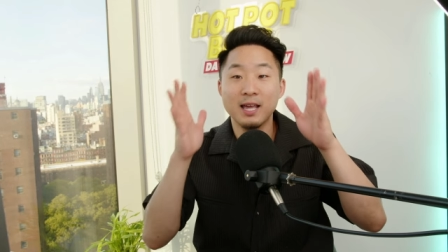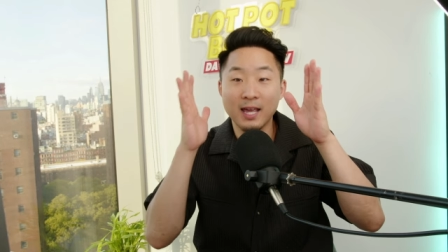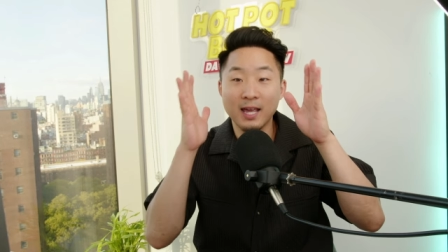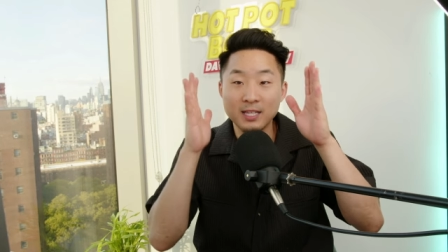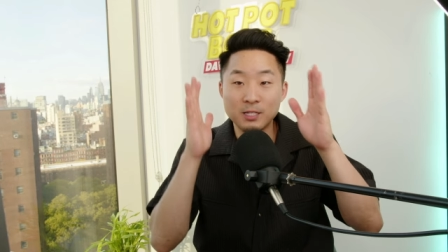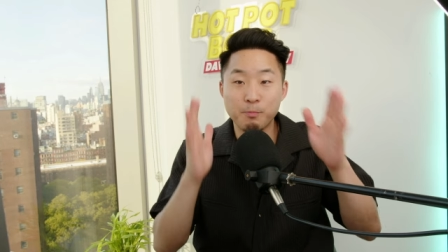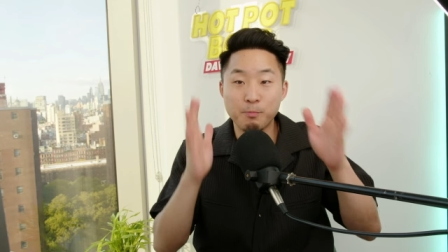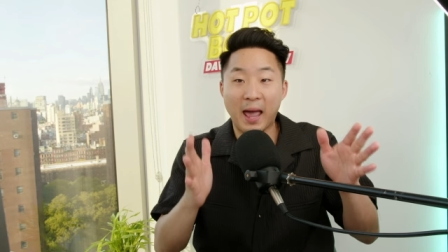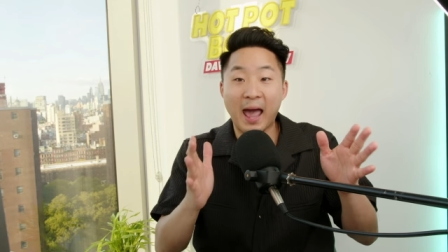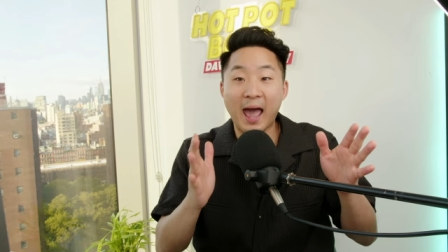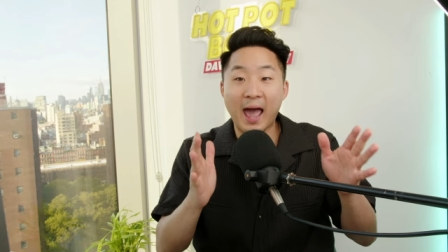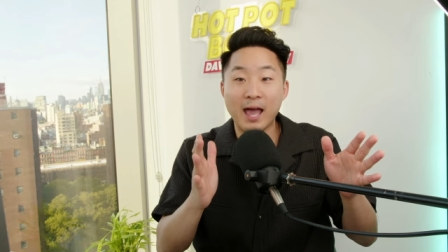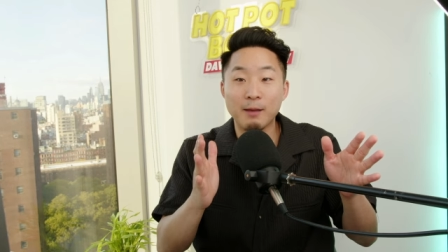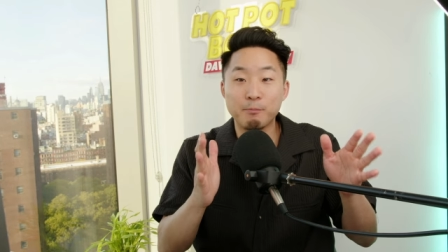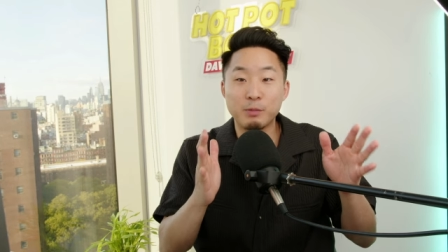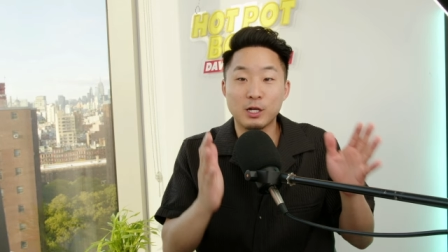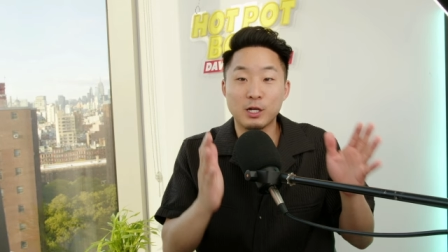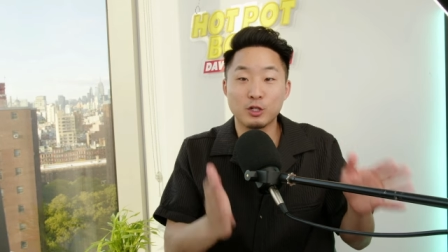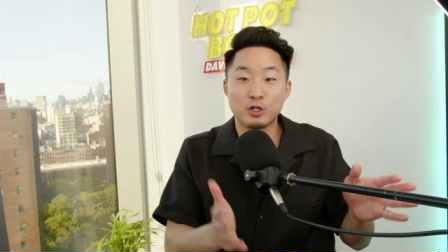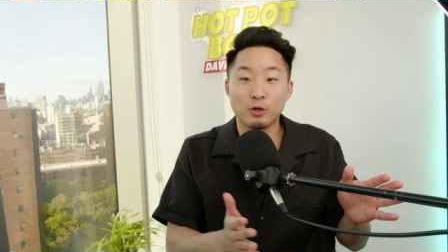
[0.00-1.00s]
it's
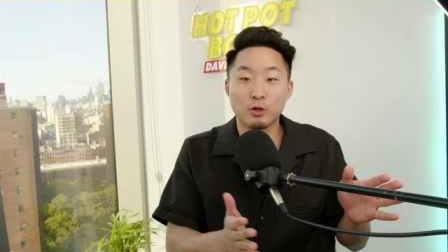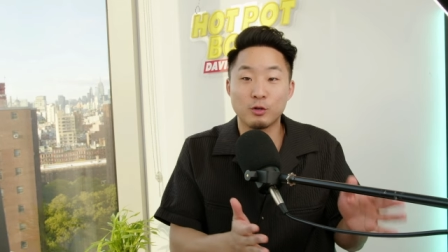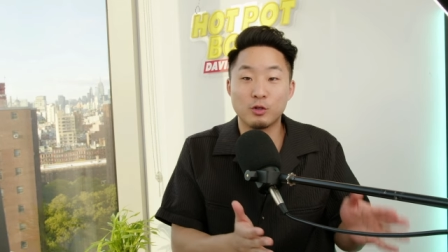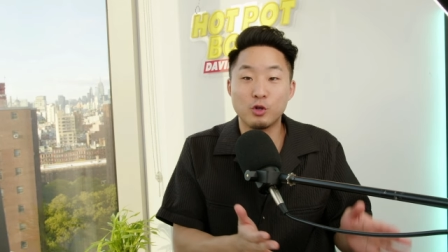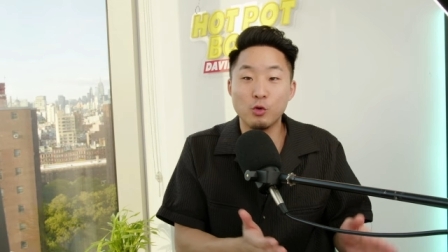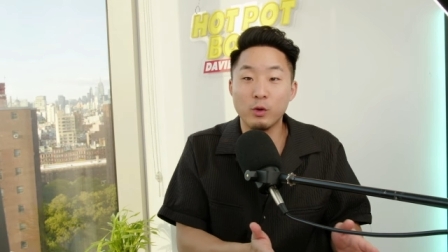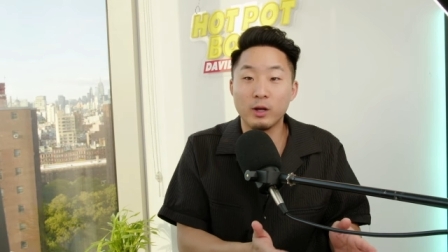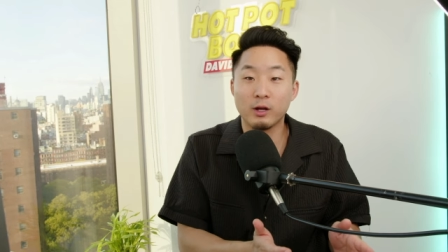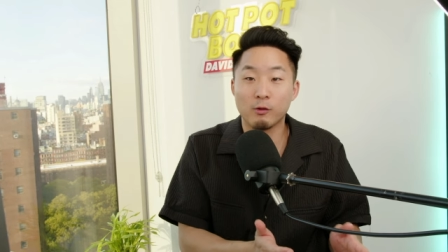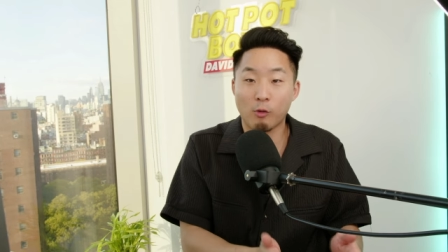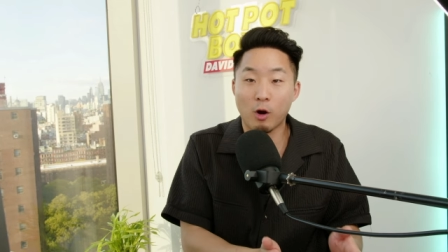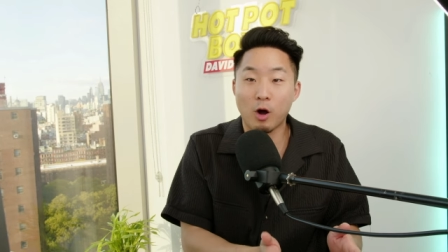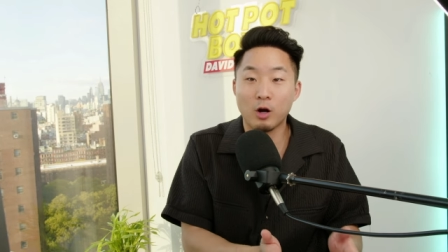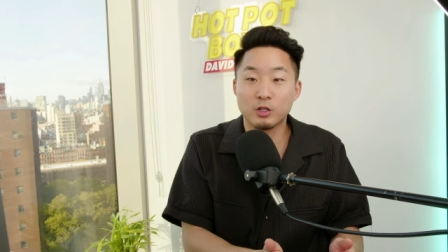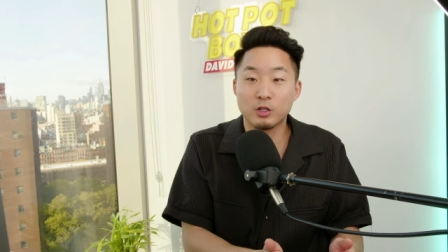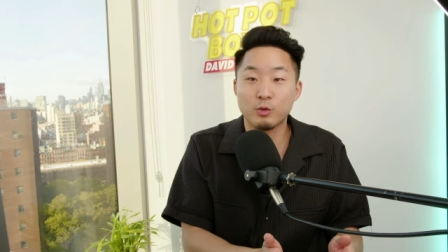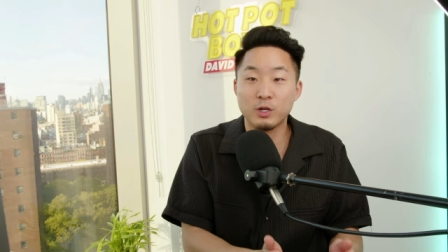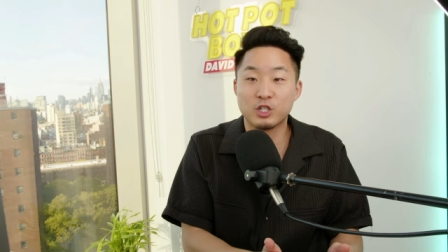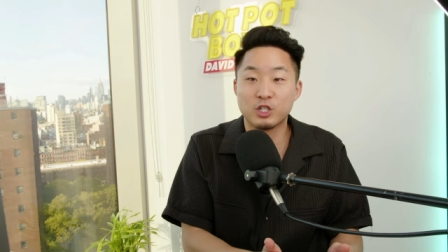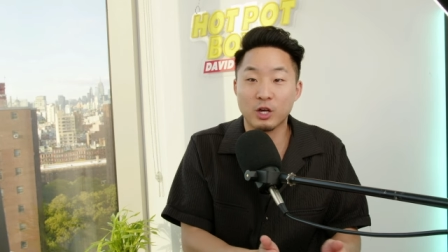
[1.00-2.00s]
bad because you're doing
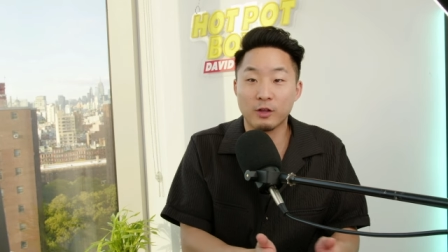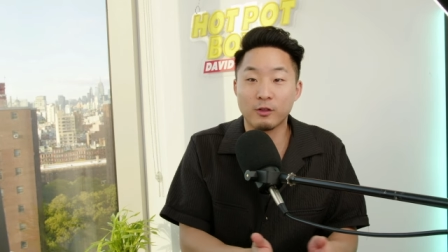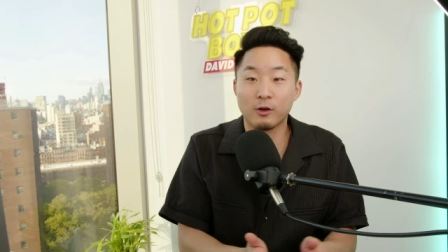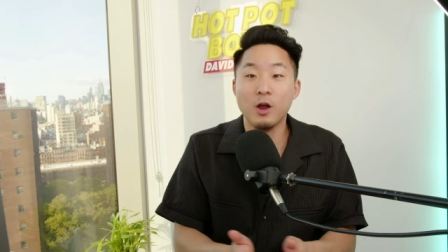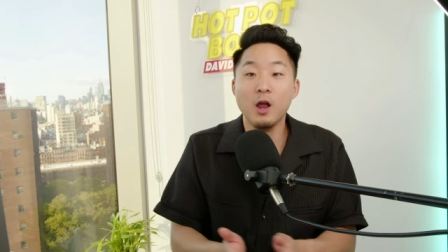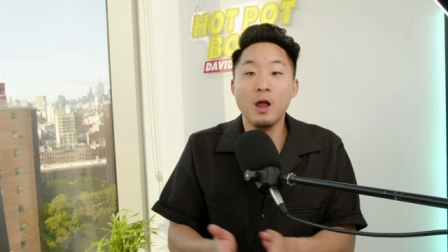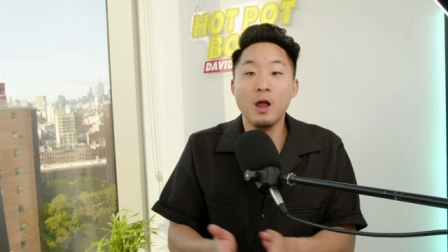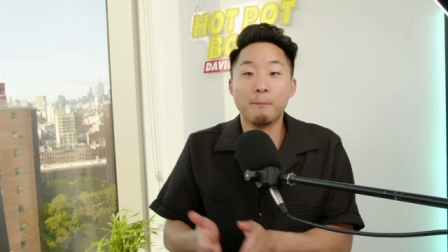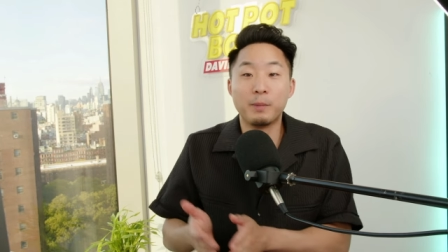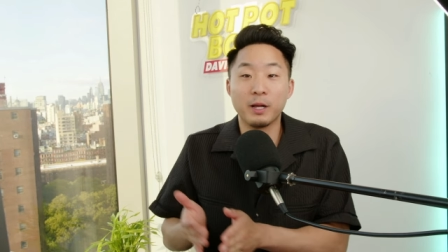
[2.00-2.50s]
wrong to each other.